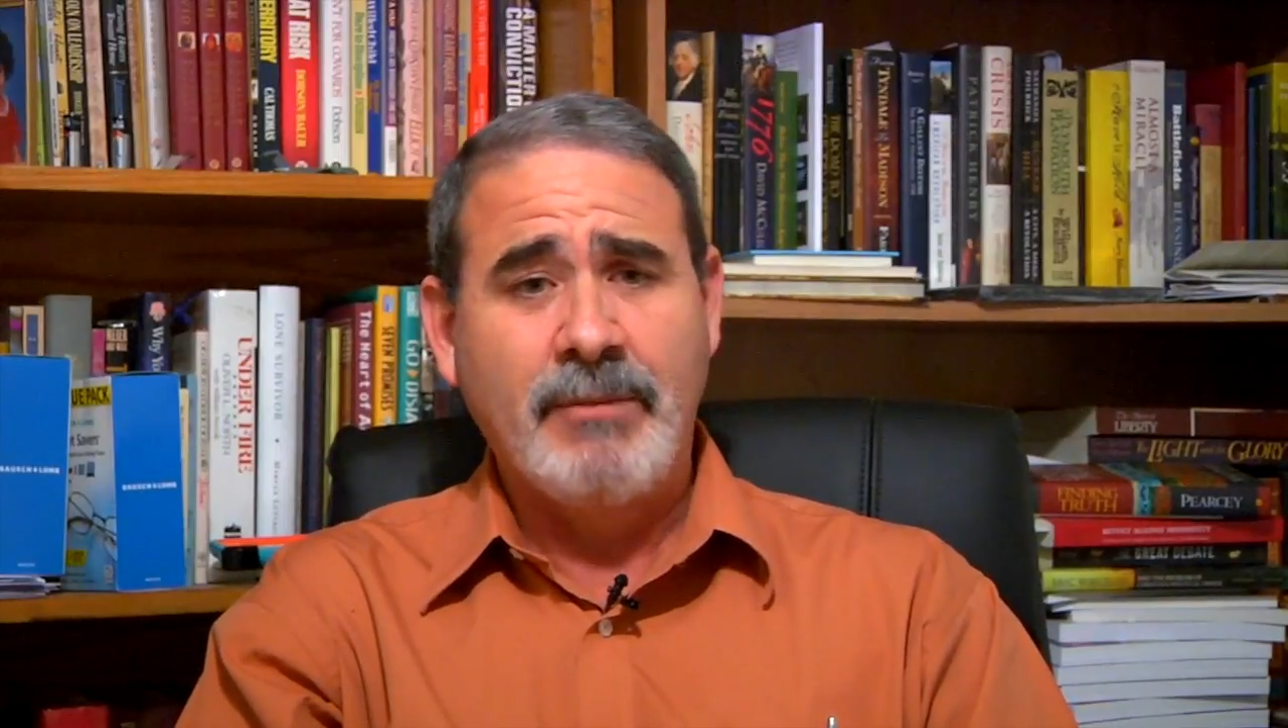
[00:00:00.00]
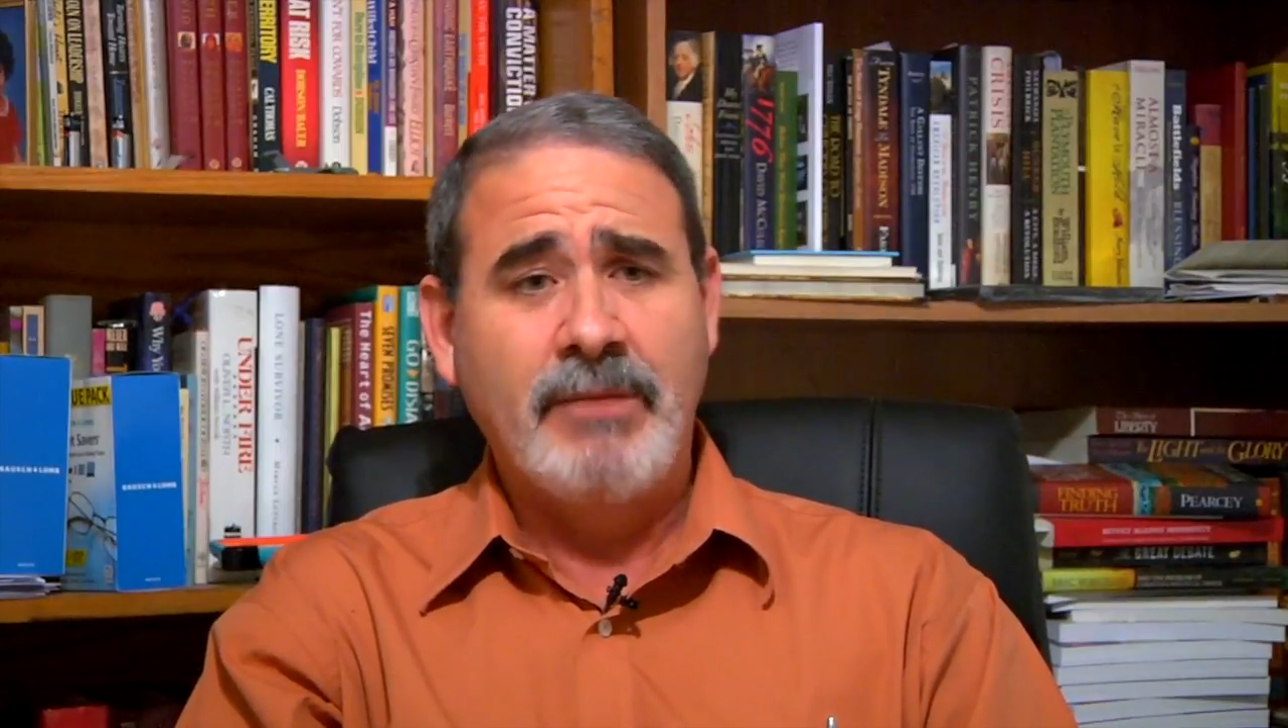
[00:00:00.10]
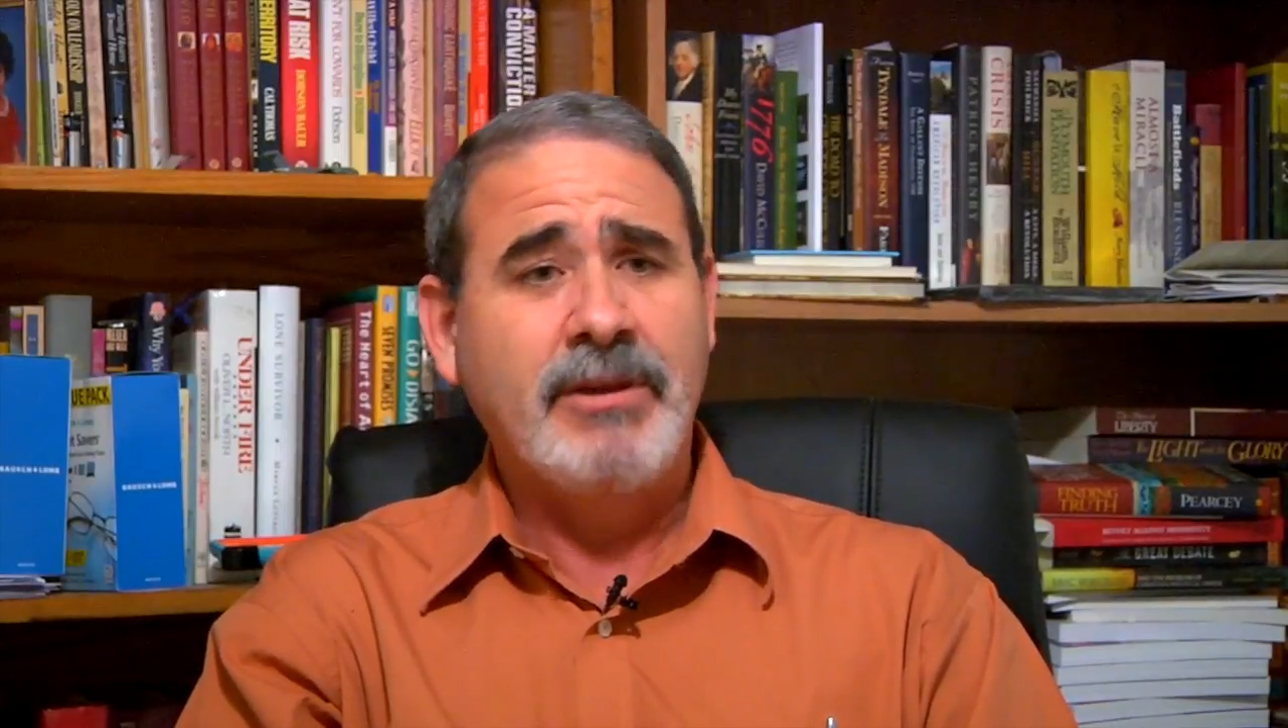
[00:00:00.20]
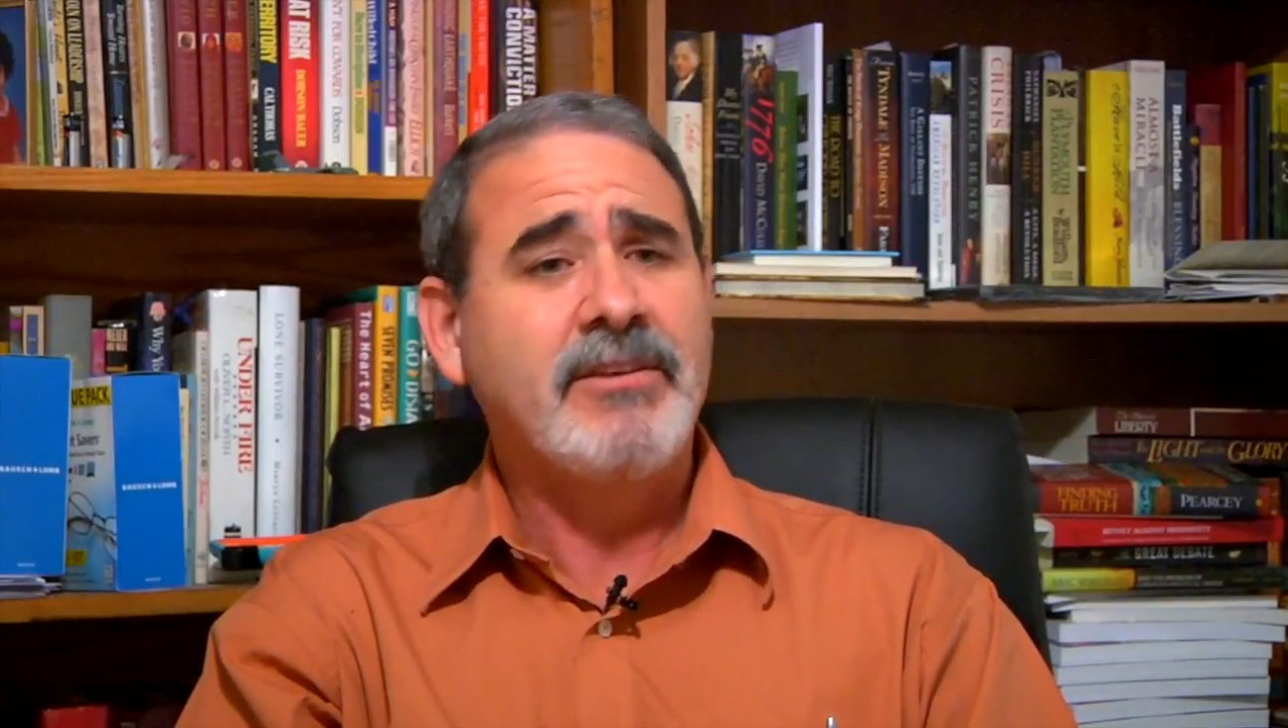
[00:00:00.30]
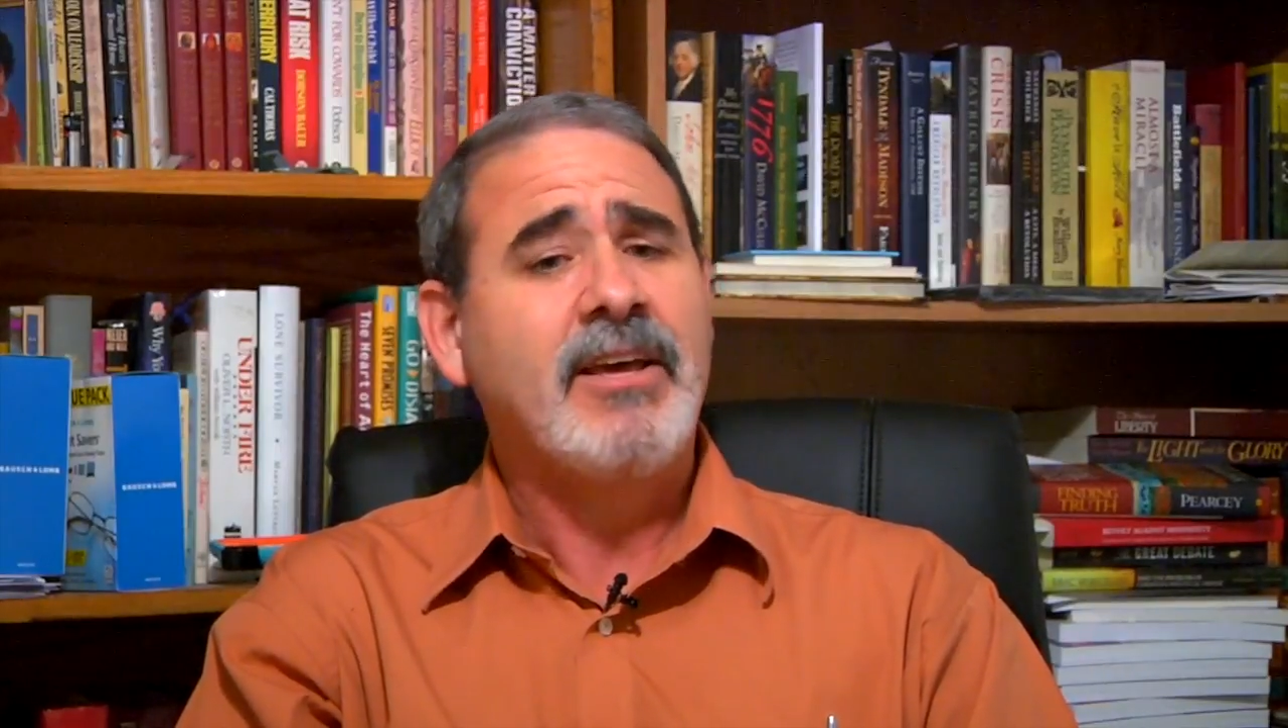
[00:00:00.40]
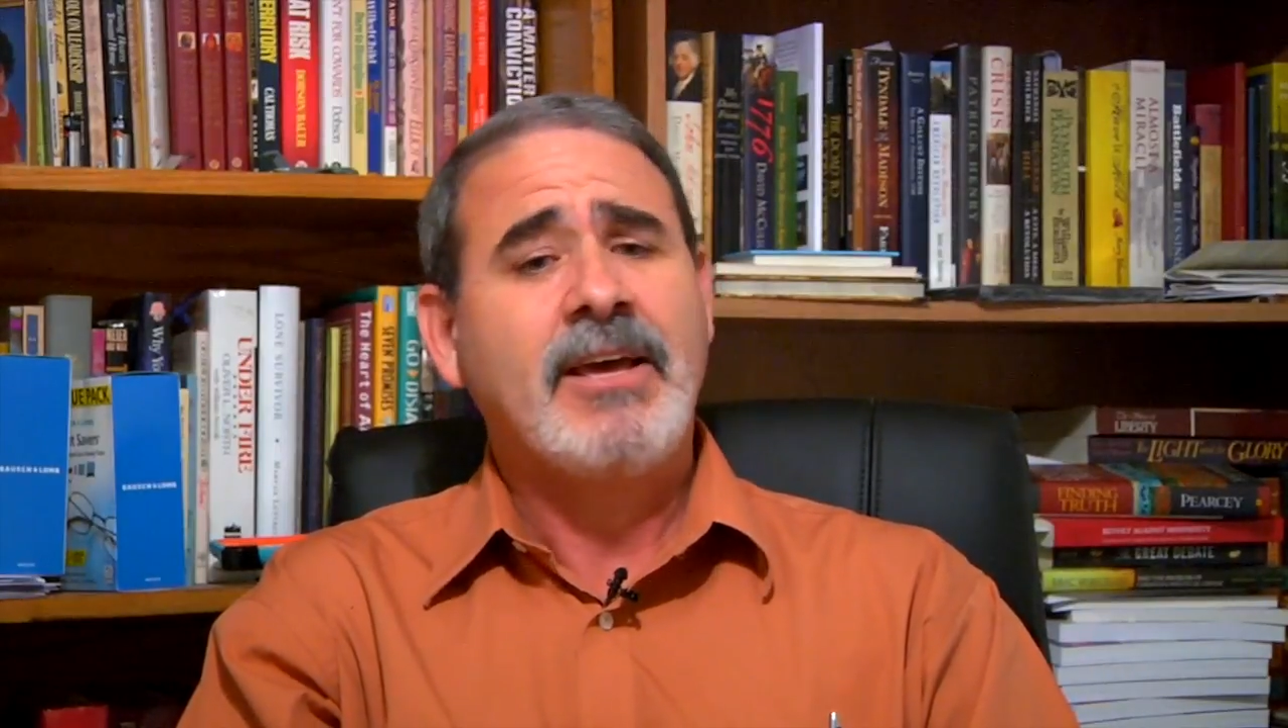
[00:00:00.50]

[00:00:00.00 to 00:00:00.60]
Amendment.